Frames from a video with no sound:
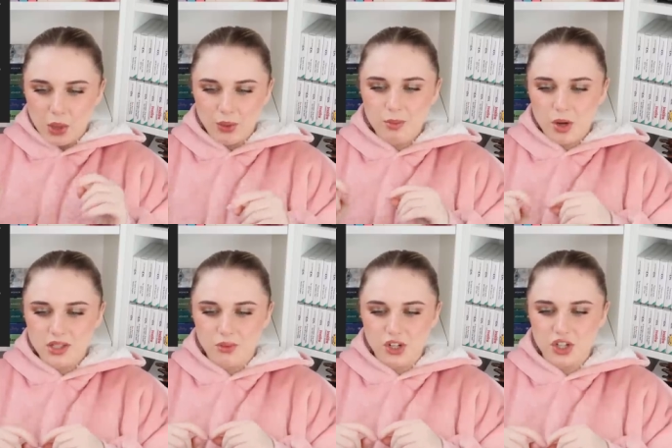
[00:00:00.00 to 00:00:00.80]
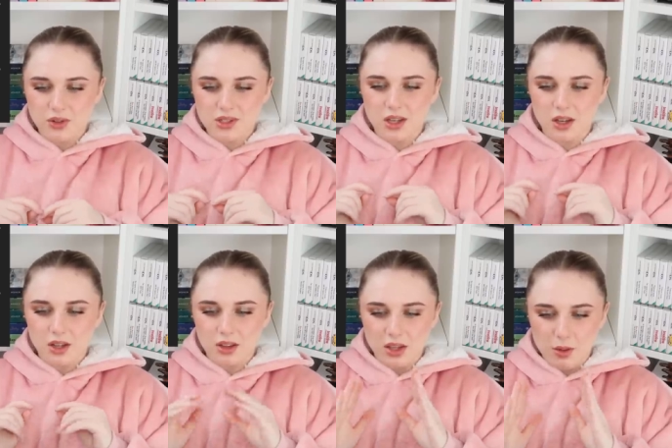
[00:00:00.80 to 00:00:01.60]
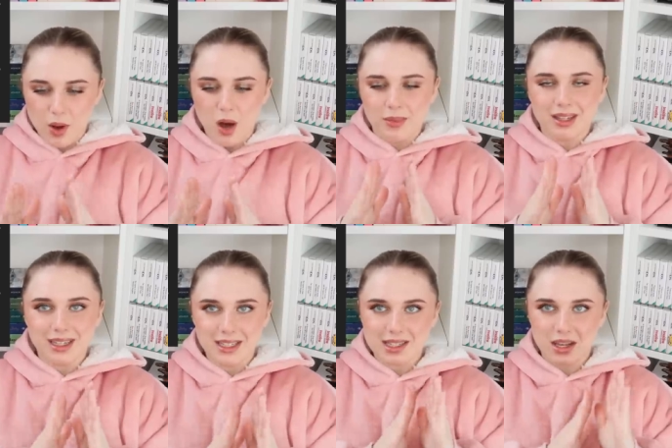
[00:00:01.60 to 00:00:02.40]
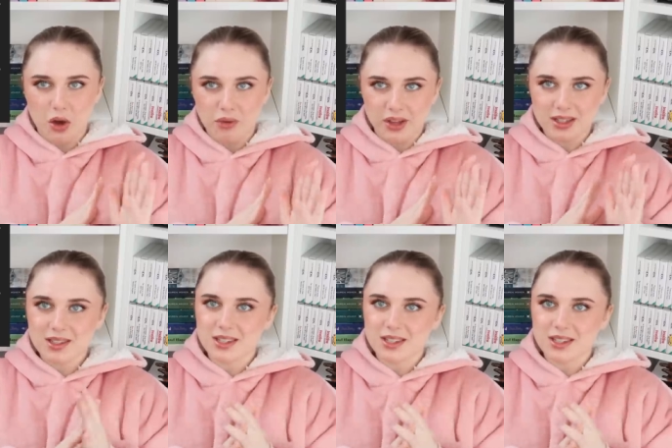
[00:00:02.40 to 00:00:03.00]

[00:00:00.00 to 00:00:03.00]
The wedding party reached out to the apartment leasing office.